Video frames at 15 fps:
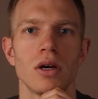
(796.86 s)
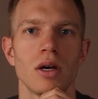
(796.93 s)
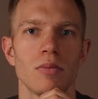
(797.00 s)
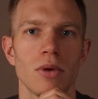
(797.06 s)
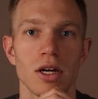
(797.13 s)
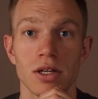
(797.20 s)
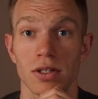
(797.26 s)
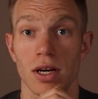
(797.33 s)

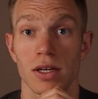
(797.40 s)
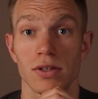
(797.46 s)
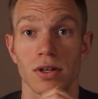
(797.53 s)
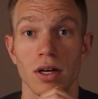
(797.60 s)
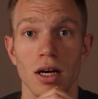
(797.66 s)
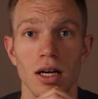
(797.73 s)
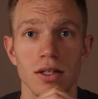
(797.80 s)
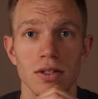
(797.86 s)
monetize
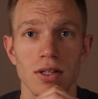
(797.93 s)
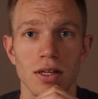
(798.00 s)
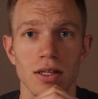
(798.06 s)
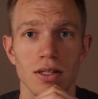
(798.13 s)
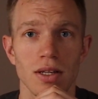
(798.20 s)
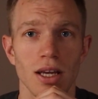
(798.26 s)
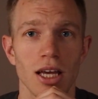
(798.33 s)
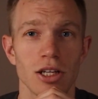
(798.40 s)

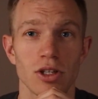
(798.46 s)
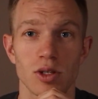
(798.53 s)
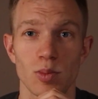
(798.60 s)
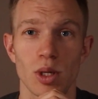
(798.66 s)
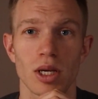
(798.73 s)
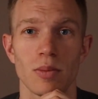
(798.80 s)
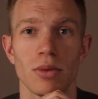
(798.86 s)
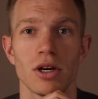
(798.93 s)
content, and just
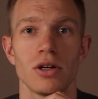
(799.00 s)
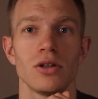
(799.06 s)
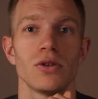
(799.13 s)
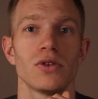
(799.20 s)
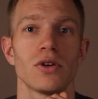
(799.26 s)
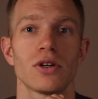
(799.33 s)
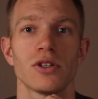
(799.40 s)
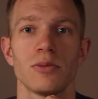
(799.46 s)
make a better
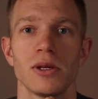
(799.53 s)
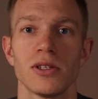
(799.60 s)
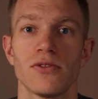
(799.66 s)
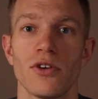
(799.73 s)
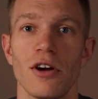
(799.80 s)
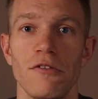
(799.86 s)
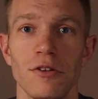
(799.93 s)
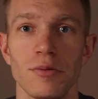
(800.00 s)
user experience
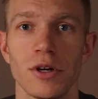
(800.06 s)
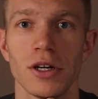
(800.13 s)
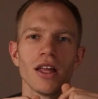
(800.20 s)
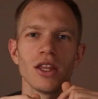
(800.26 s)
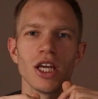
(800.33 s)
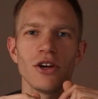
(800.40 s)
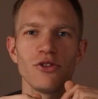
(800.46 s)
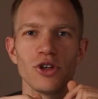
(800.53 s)
for everybody.
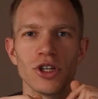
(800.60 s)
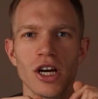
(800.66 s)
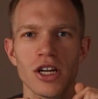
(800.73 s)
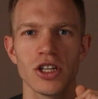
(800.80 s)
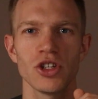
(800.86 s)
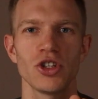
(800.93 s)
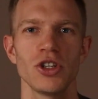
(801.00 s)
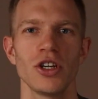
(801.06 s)
Now, if you're not an
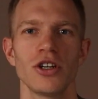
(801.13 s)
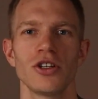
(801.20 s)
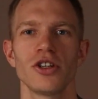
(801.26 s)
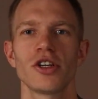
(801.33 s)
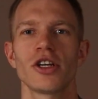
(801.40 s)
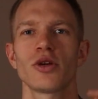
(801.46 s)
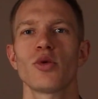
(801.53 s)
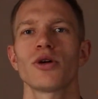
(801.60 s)
engineer, you
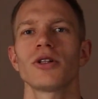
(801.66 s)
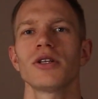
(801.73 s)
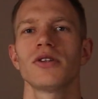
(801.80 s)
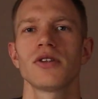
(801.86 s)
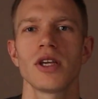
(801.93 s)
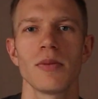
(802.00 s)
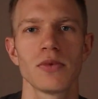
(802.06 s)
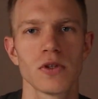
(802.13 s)
can quickly
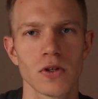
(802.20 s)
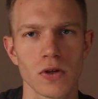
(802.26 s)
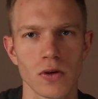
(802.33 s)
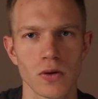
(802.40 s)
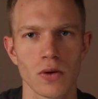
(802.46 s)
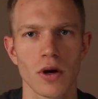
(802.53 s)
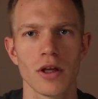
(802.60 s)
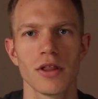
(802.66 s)
skip
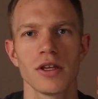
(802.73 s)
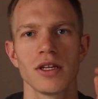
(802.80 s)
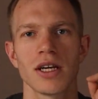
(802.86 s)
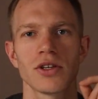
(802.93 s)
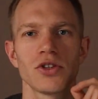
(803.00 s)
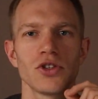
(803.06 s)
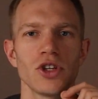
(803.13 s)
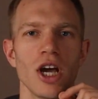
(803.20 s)
to the
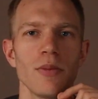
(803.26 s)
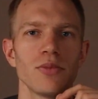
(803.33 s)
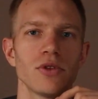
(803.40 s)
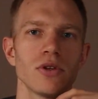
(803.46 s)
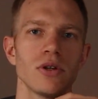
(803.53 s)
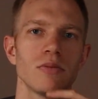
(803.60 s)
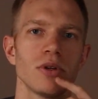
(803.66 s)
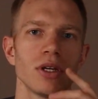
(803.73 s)
next
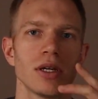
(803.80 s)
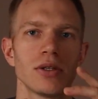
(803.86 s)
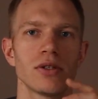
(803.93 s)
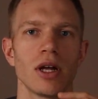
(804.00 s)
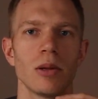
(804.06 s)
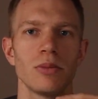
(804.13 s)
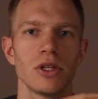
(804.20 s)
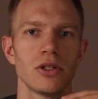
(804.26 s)
chapter because
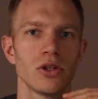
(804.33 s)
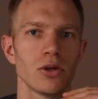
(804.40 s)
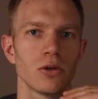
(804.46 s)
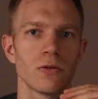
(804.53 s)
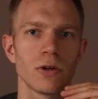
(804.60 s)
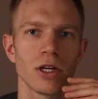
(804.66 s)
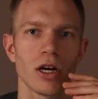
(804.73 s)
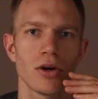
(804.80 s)
I'll be doing
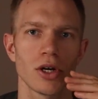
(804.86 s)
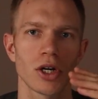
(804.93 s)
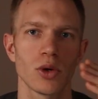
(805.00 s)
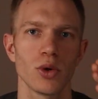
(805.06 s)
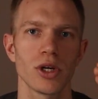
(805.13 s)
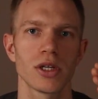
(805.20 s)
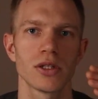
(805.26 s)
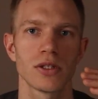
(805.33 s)
right now a
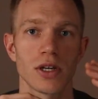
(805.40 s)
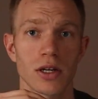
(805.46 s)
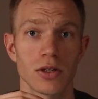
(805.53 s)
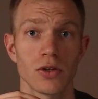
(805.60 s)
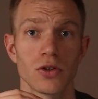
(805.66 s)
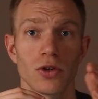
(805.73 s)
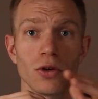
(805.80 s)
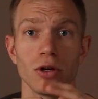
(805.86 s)
quick tech
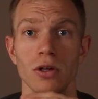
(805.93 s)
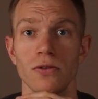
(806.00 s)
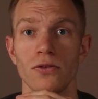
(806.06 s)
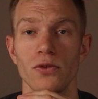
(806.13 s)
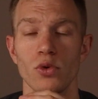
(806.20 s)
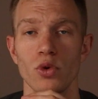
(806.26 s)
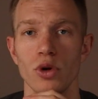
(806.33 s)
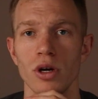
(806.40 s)
tutorial
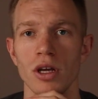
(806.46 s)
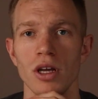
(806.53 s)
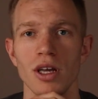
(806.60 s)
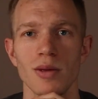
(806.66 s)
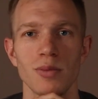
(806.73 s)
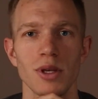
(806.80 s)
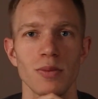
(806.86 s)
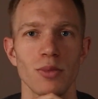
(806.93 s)
for
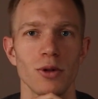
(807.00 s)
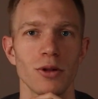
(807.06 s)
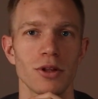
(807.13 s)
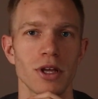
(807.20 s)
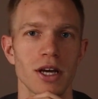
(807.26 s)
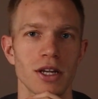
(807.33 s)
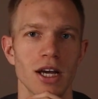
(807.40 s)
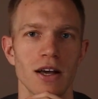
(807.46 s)
people
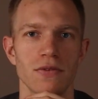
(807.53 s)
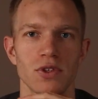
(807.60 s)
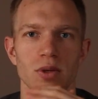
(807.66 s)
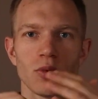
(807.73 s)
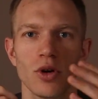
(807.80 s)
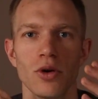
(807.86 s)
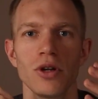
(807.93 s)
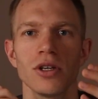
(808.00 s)
that have some coding